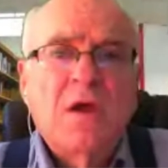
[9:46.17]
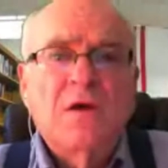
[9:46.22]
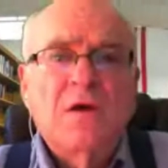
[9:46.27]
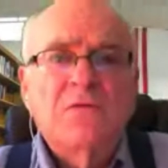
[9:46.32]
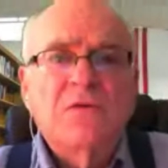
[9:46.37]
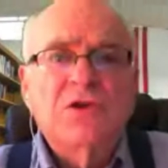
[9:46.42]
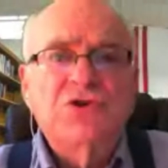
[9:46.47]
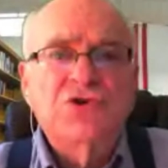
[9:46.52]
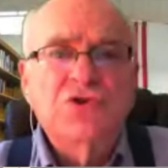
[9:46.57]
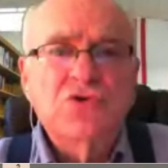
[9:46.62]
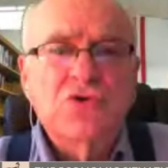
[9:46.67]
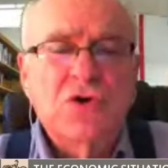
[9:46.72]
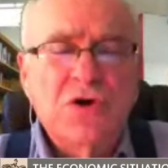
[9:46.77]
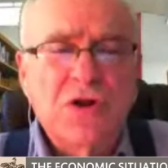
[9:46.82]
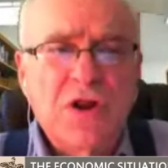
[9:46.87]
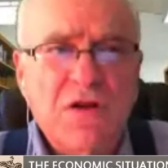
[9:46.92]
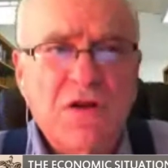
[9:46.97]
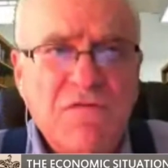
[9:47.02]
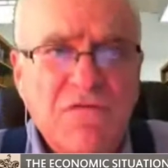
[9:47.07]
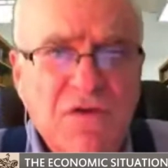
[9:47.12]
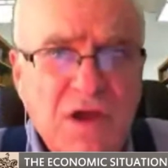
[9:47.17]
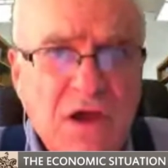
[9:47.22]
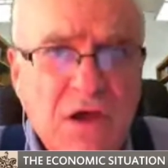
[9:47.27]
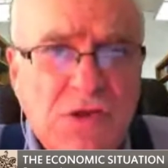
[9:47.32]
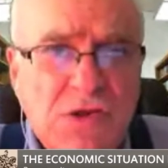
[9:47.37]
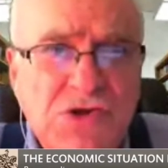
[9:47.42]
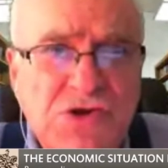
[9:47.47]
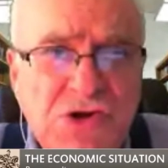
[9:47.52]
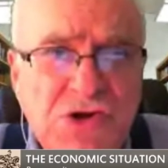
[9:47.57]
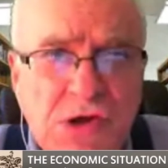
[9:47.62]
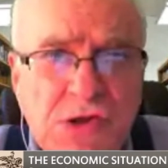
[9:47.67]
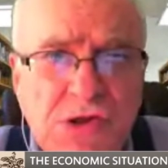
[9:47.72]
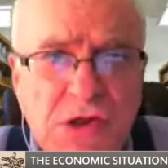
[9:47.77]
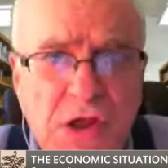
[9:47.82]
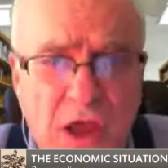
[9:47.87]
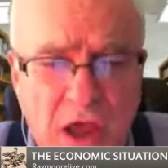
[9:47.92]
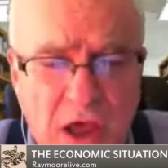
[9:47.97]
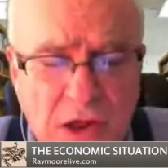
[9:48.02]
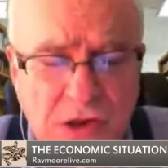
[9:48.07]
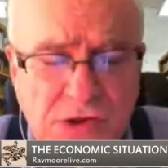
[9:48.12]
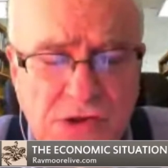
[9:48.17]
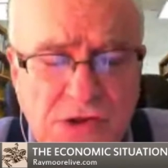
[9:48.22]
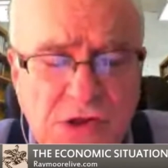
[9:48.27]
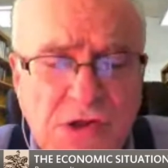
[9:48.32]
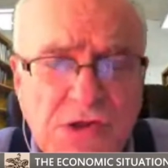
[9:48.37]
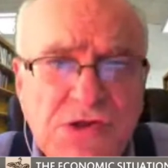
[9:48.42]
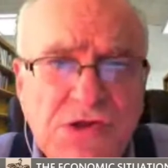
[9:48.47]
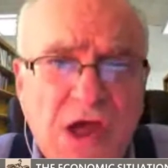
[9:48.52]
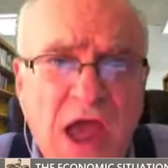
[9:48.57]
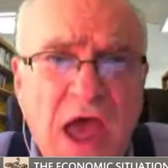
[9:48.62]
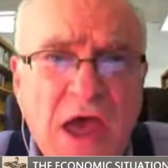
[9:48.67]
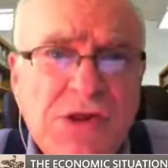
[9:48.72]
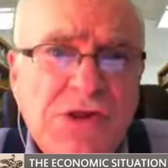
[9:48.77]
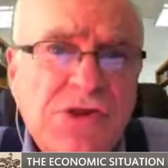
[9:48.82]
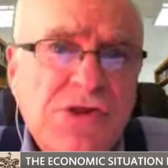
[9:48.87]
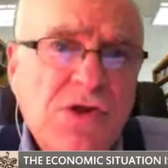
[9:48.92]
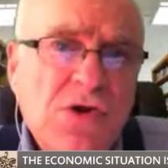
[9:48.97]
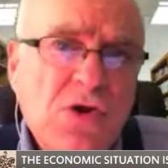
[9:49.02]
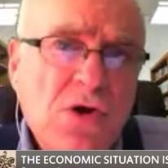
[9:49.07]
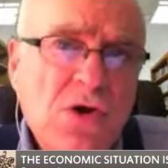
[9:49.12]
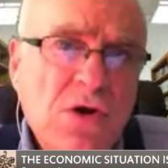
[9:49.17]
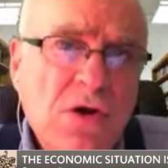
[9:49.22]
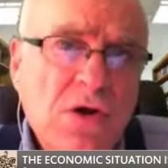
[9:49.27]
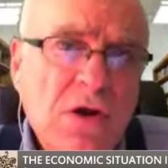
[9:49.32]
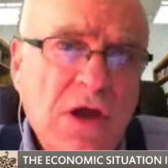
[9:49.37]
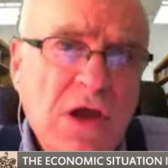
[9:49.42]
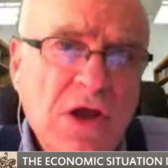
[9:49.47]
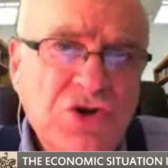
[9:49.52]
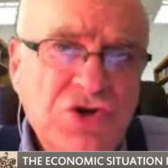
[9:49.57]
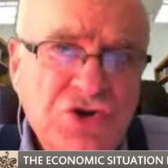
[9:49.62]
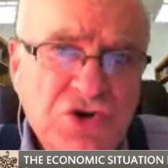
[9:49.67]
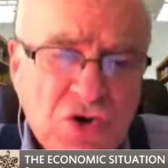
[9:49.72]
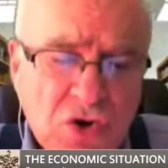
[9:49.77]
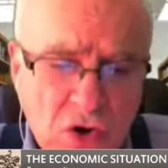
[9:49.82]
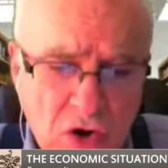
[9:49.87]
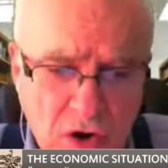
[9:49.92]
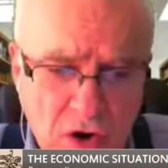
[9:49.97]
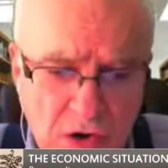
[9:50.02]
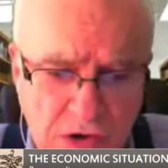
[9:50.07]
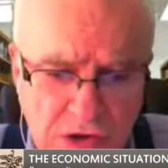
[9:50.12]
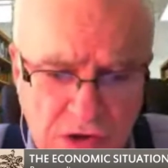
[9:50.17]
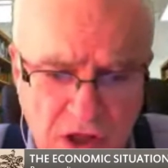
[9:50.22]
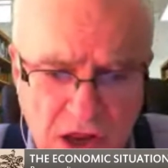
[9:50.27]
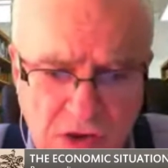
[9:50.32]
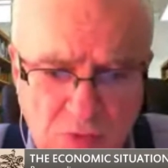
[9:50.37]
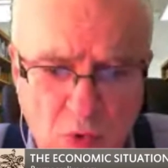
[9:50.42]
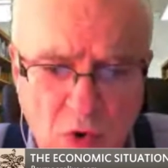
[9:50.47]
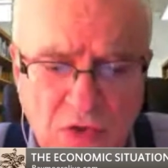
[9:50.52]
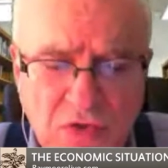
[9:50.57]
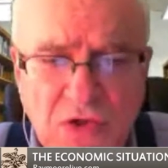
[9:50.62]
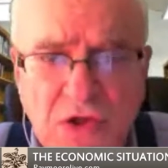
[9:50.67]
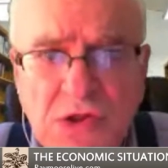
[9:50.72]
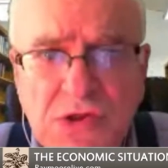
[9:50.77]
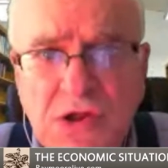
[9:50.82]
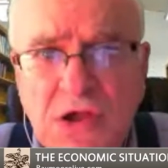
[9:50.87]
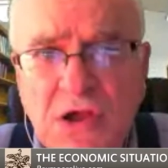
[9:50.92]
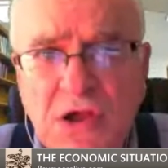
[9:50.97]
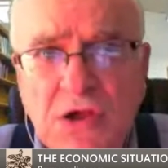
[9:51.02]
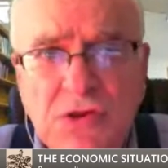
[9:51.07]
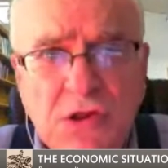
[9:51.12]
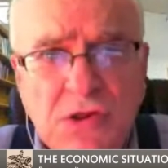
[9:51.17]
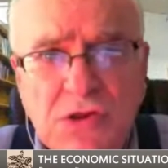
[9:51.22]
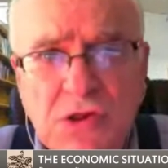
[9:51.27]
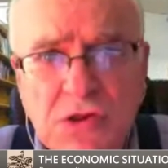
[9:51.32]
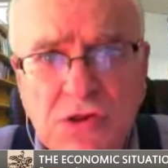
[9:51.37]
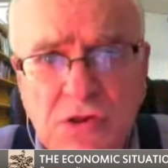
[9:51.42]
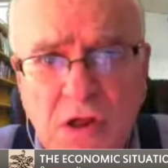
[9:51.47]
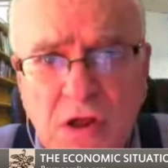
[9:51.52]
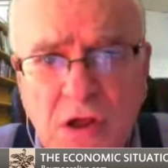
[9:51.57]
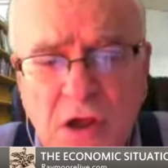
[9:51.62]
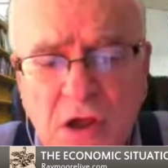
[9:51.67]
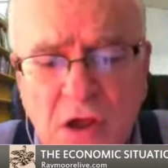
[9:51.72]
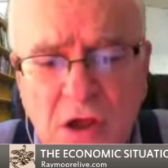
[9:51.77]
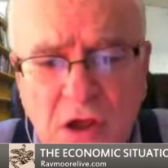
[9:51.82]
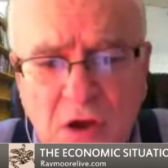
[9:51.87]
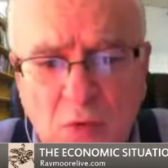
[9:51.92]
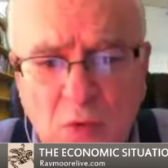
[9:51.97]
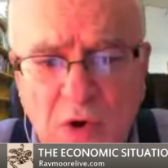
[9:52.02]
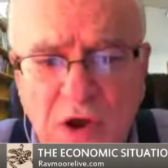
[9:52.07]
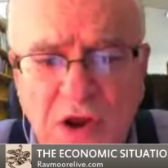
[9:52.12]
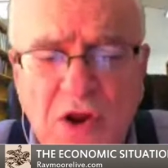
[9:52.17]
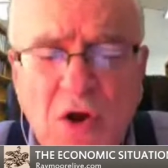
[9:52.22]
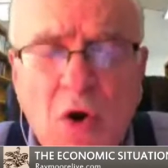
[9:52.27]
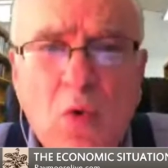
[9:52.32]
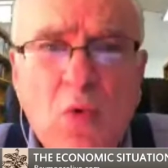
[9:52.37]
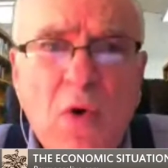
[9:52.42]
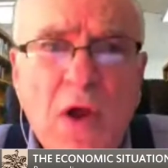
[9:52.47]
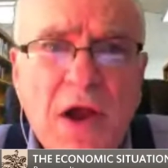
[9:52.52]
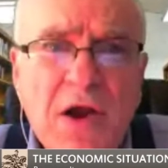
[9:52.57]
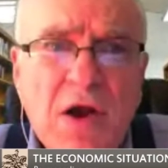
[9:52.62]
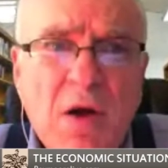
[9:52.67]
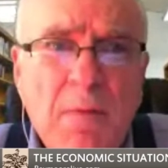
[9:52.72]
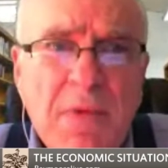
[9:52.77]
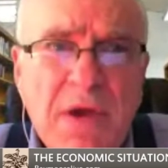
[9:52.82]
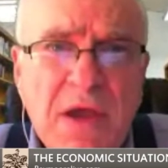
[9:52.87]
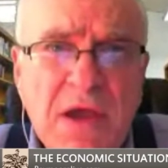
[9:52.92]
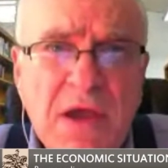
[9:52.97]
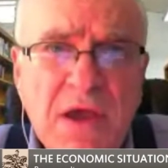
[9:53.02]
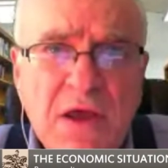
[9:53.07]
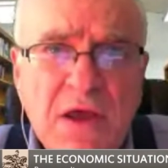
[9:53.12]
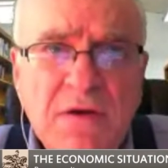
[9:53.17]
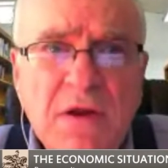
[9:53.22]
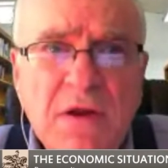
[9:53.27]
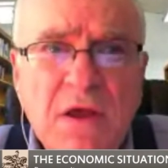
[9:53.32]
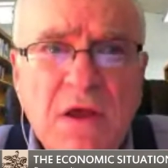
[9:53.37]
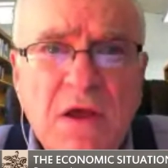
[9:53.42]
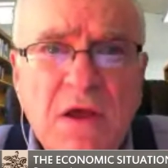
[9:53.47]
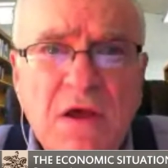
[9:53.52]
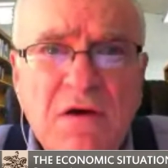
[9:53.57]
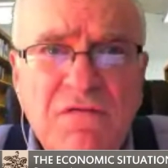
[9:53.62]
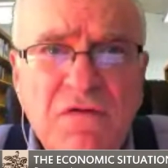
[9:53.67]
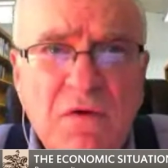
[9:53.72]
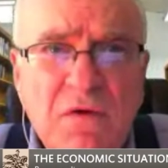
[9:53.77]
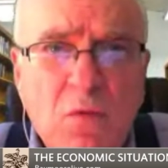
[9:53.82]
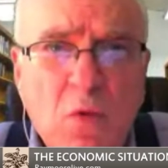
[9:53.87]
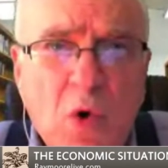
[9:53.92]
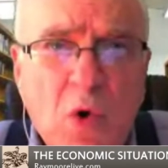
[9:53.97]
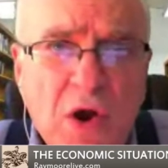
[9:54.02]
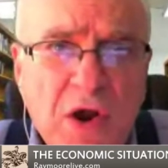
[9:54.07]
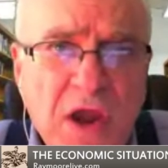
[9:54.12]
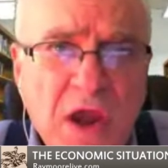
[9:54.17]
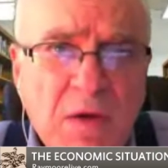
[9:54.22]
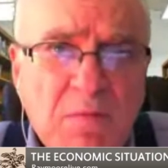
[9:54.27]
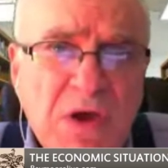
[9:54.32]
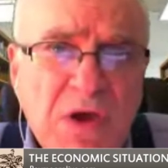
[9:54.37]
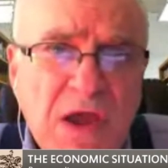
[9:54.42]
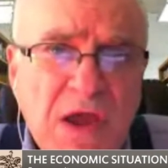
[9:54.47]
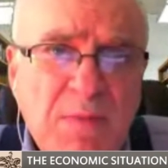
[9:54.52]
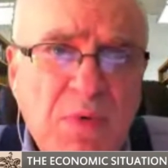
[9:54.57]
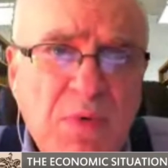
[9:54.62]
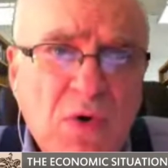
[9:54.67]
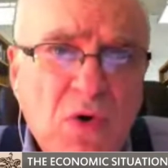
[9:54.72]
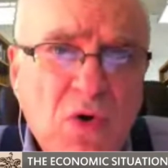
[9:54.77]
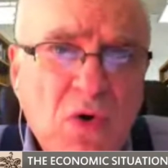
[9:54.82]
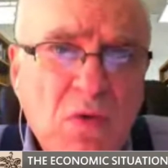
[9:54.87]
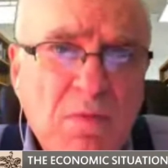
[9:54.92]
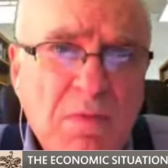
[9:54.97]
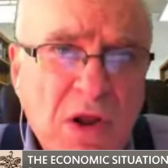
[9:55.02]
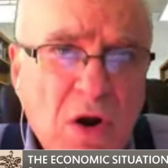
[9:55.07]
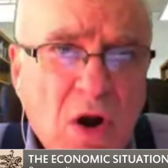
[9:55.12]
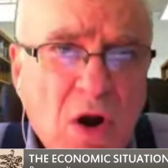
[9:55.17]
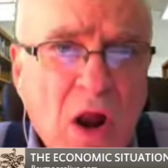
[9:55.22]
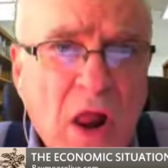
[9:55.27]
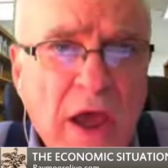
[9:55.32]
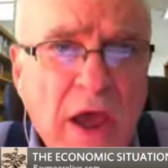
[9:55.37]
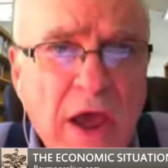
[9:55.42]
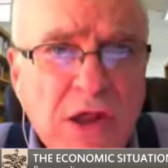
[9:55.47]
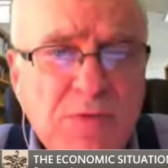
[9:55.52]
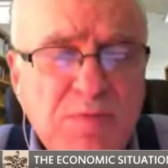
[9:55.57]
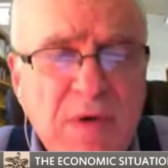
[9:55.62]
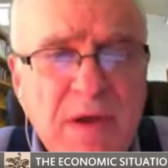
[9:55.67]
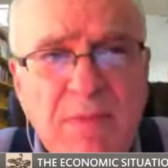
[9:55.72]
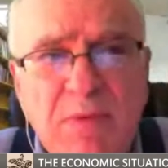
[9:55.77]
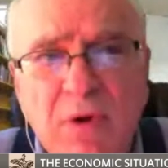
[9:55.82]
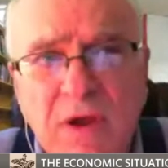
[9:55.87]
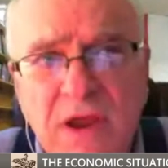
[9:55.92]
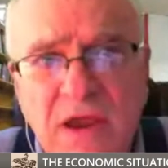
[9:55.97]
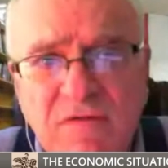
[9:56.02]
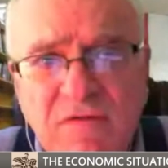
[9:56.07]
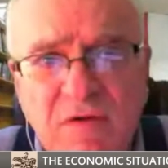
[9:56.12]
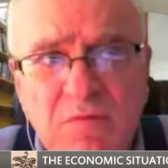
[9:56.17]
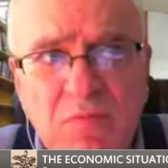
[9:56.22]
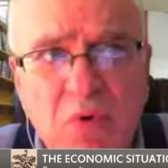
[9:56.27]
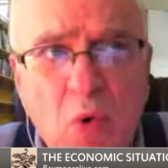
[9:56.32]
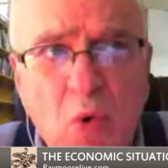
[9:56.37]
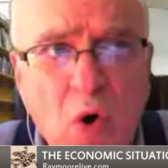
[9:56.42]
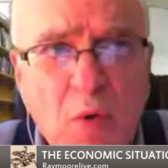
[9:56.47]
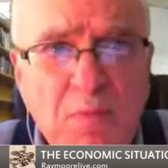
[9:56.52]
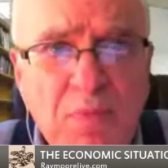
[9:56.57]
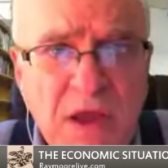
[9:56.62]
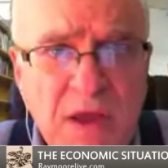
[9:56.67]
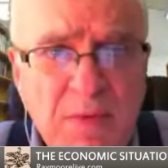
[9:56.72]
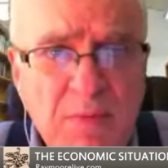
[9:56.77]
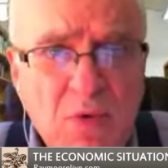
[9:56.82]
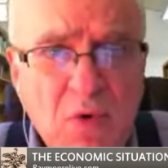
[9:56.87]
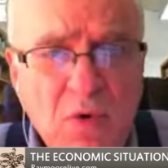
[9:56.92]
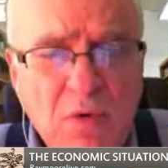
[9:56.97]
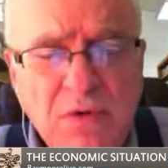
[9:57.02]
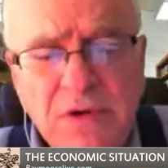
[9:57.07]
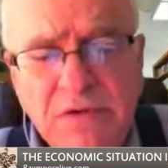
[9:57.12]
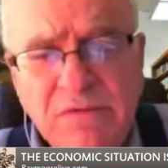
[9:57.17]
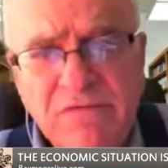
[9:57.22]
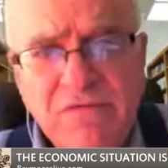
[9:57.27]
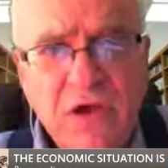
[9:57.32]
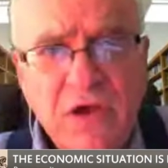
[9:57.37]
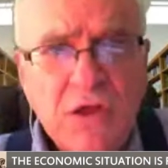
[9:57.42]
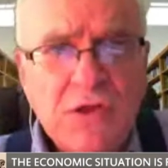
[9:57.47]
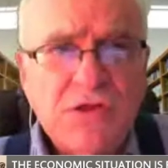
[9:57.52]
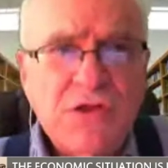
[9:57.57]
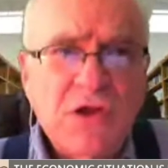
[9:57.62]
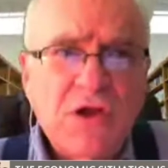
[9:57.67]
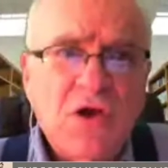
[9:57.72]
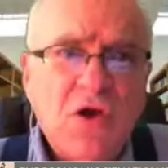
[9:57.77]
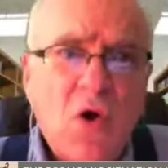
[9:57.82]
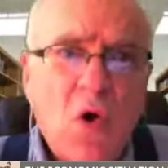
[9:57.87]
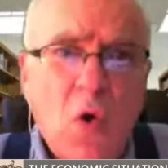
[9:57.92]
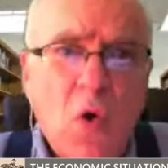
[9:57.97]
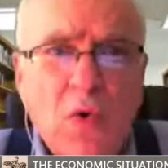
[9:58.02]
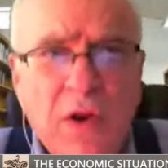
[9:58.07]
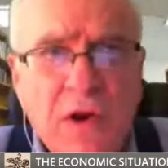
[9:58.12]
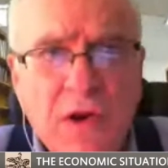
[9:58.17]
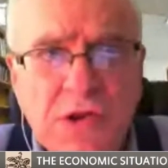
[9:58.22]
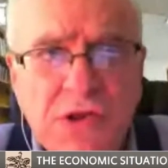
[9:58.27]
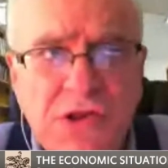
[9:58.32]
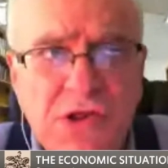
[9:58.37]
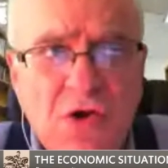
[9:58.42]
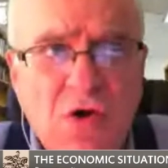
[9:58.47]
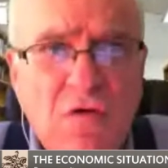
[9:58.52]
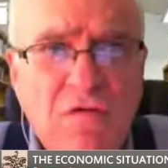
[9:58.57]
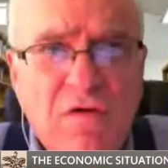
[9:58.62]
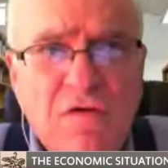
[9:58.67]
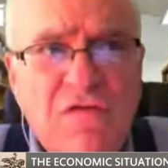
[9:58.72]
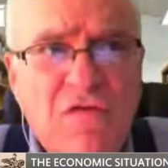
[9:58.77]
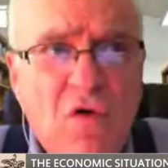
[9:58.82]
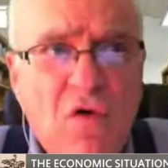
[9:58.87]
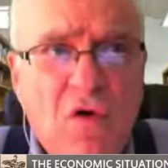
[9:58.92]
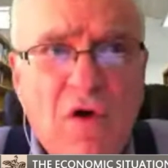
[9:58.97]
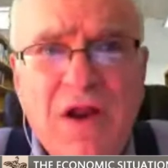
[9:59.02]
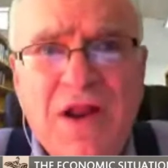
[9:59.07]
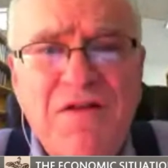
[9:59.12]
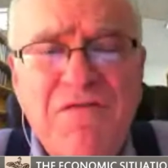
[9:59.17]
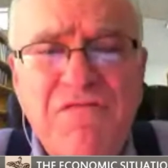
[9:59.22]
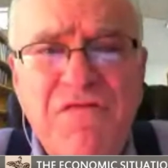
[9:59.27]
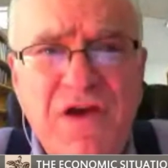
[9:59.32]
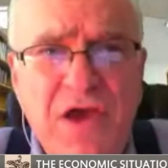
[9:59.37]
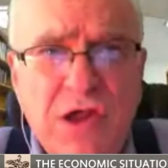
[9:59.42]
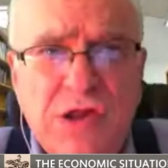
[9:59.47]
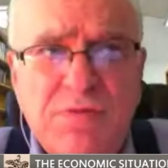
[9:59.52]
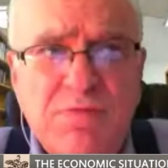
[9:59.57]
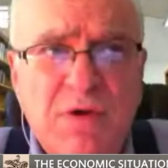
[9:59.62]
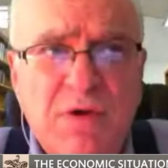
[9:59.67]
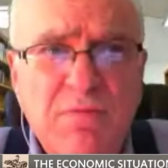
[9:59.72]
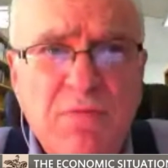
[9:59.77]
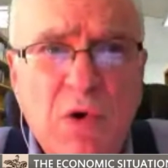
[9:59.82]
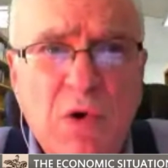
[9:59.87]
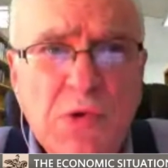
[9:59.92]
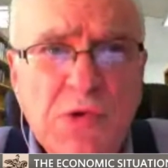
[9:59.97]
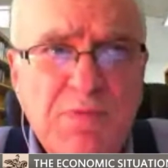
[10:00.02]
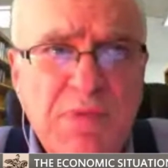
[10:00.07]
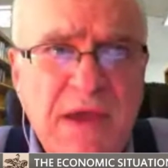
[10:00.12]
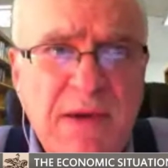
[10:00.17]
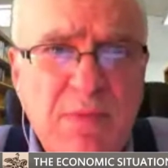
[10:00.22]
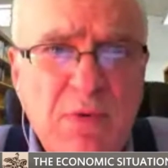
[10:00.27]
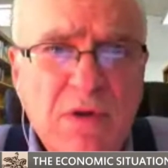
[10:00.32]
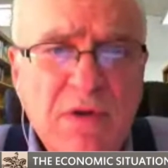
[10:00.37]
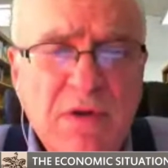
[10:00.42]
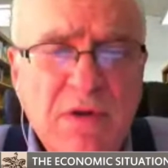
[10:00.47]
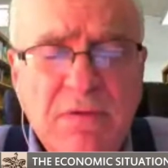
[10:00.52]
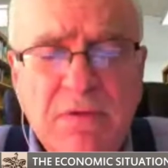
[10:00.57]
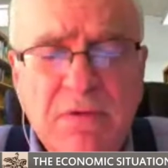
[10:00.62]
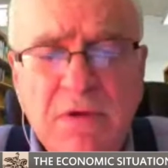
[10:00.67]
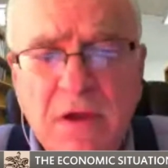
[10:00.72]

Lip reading: that you could invest just as disaster insurance. That's what this is. We don't recommend for working people, middle class people, or even poor people to invest in gold and silver for an investment. Most people in